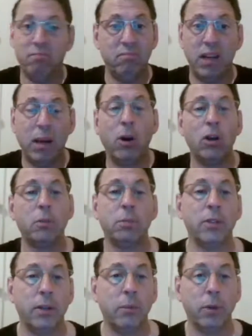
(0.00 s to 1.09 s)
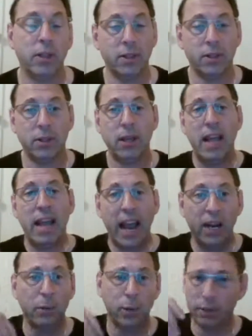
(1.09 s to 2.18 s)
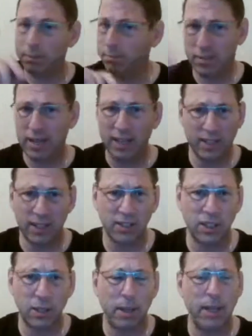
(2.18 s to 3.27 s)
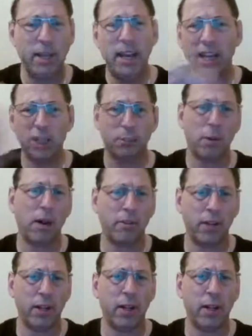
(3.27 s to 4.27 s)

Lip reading: I'm 100% with this. Anyone that's listened to me has profited.